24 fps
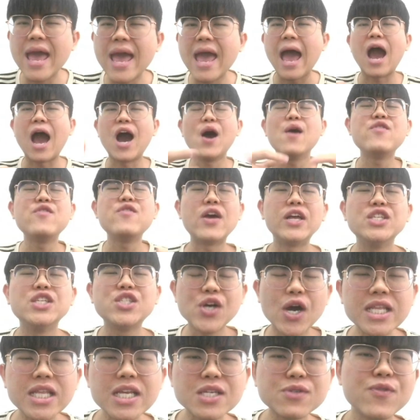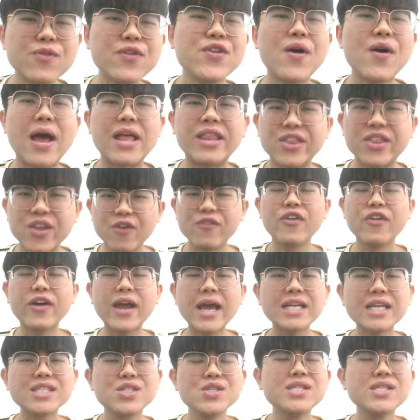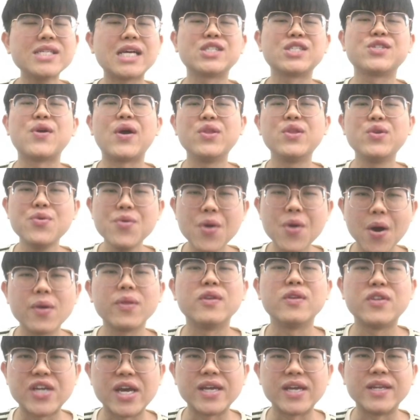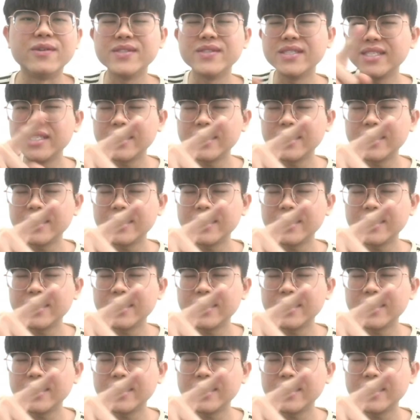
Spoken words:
I hope you enjoyed this video and don't forget to subscribe to our YouTube channel.